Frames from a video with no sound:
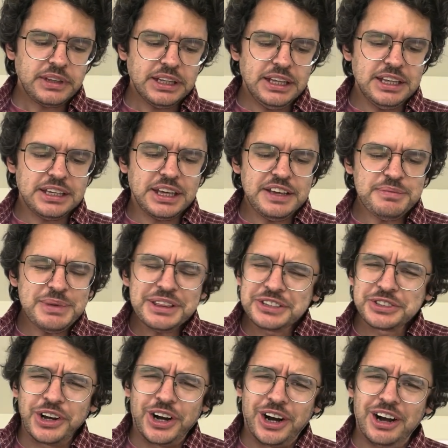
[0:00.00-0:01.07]
it gave me
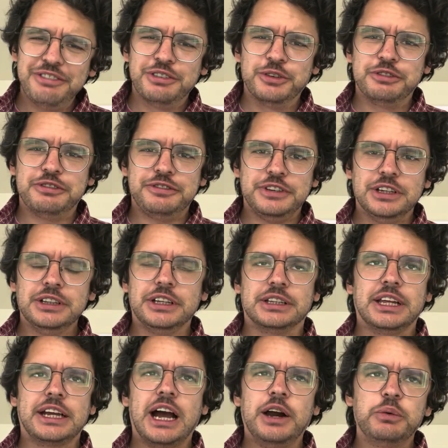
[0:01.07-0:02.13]
this awful feeling.
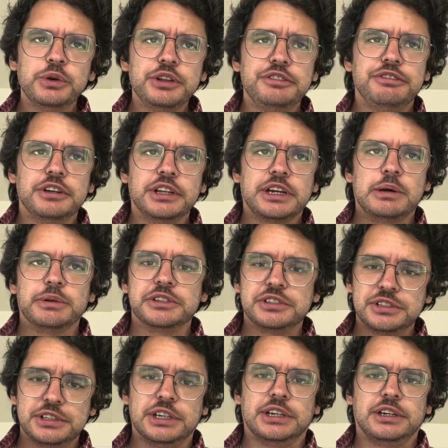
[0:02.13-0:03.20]
Like, I really felt like I was
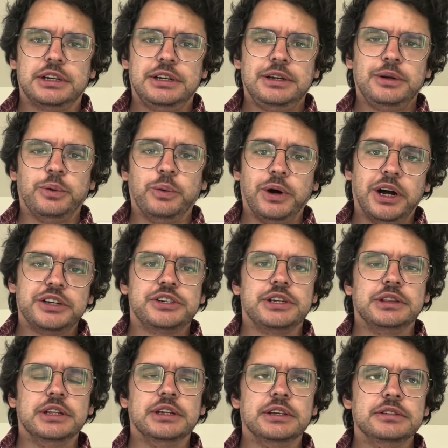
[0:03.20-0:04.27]
sick
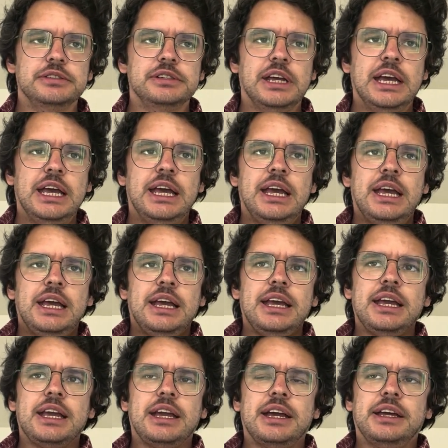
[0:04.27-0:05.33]
watching this.
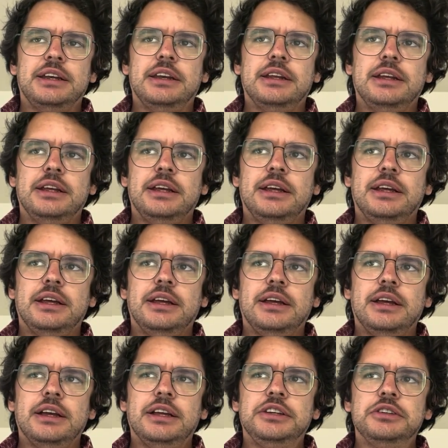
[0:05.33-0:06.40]
And,
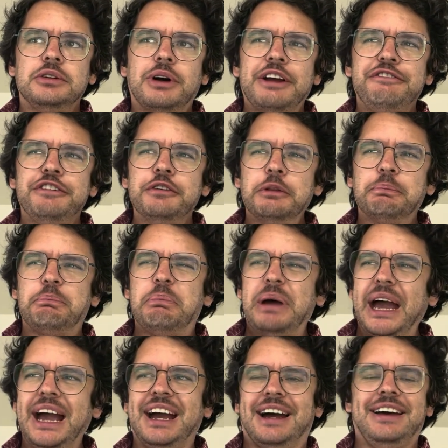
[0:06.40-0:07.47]
I felt
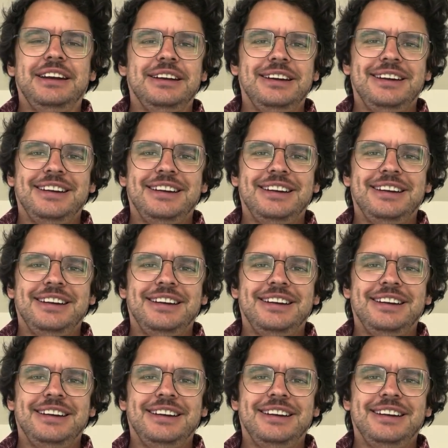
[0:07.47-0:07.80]
bad.